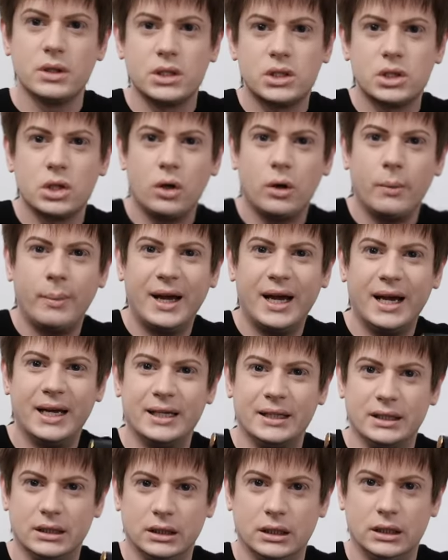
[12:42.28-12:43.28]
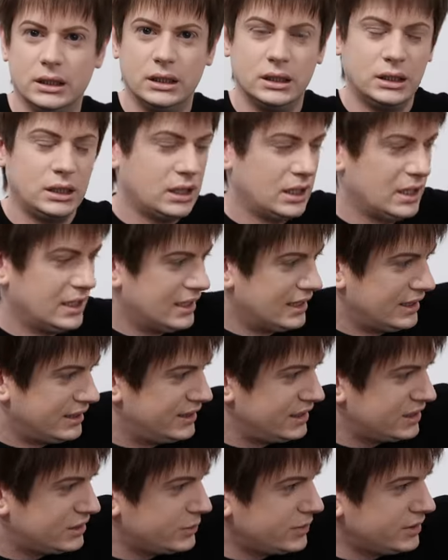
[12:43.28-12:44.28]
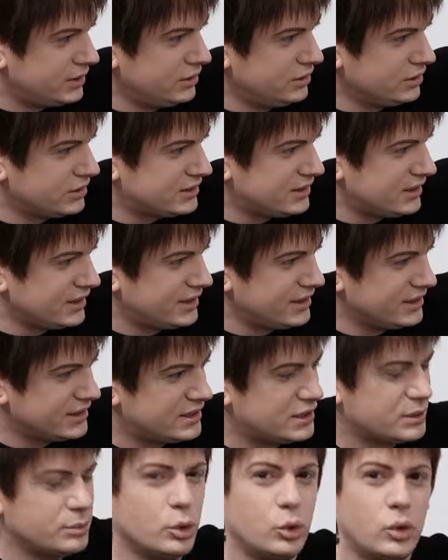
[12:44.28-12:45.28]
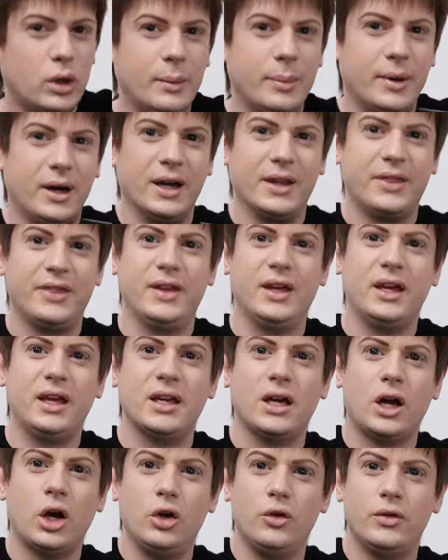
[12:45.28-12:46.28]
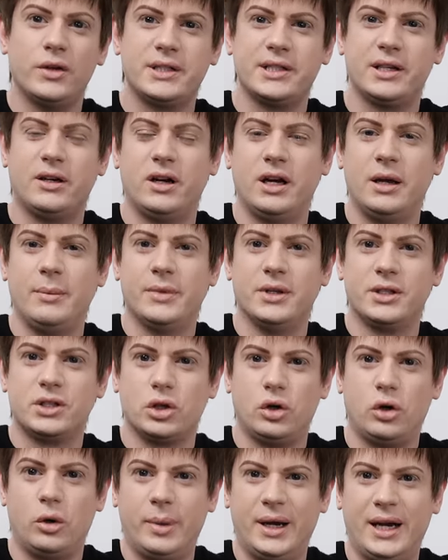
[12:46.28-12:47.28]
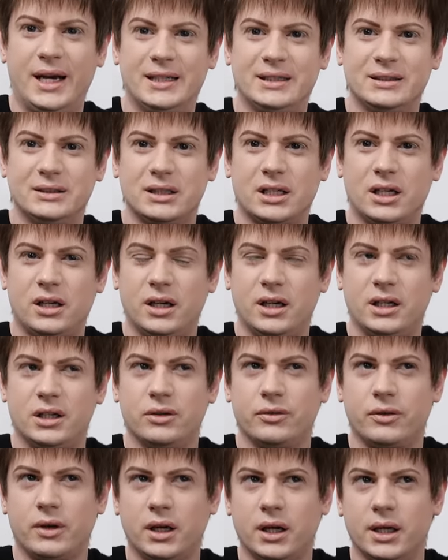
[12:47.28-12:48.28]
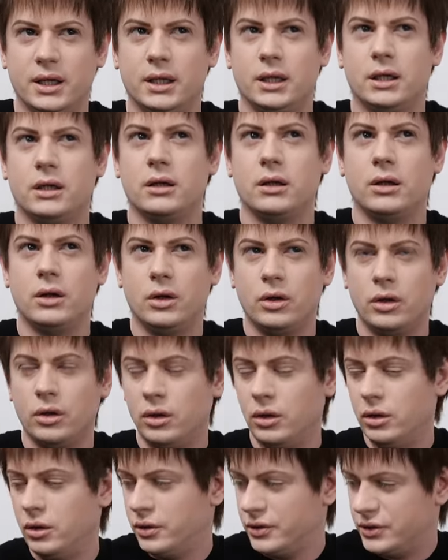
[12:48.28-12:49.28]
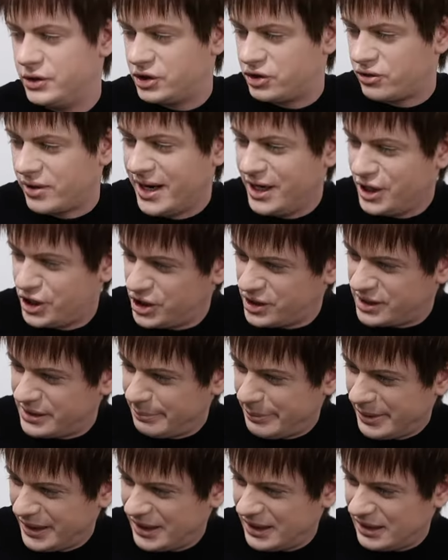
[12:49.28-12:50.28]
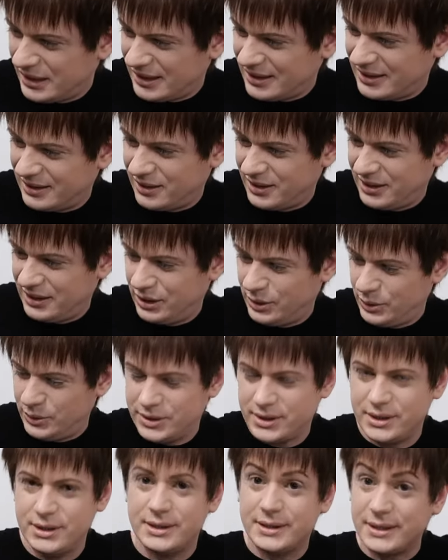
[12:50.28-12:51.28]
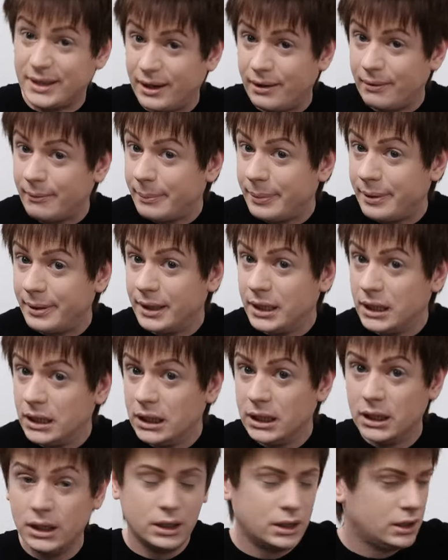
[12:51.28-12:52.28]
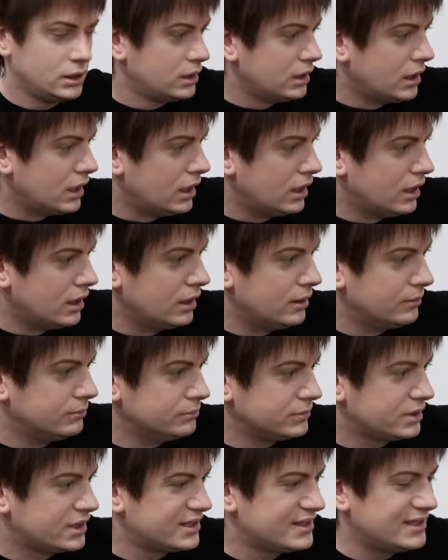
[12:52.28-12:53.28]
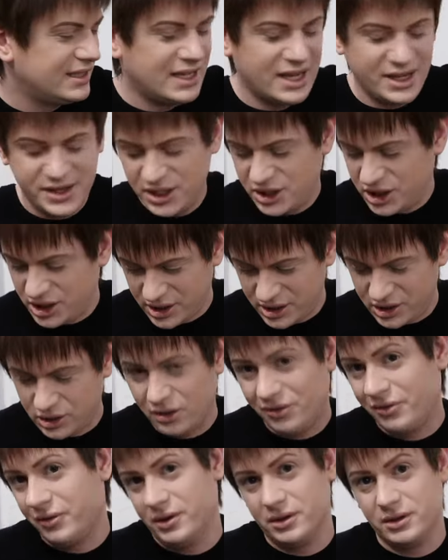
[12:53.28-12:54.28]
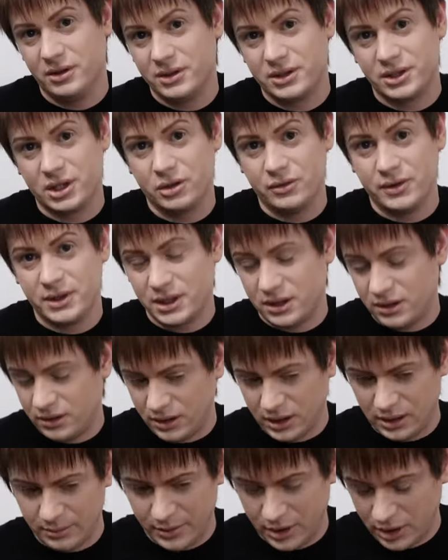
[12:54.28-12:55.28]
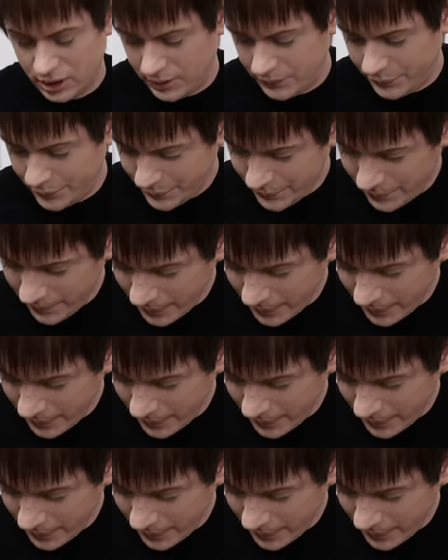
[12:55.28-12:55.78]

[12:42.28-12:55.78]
top handle, this one looks like it's smaller, but I think over time the top handle kind of like stretches a bit and like loosens up, because the leather just softens over time, you know.